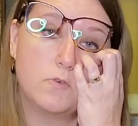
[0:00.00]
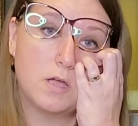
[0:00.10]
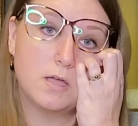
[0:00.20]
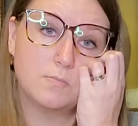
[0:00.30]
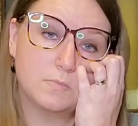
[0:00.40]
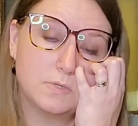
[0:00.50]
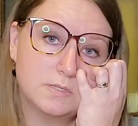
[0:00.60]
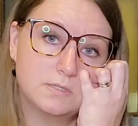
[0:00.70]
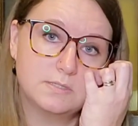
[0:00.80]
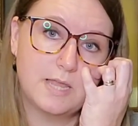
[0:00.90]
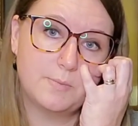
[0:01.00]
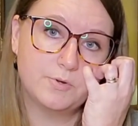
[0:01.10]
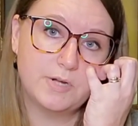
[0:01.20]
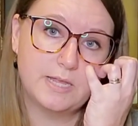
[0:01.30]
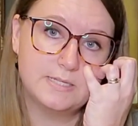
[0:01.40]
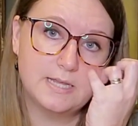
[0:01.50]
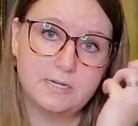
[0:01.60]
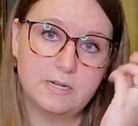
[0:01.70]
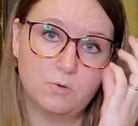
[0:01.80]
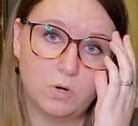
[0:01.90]
from Sampler and
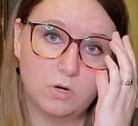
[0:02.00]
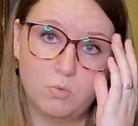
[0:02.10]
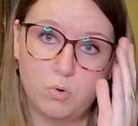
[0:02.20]
Antique Needlework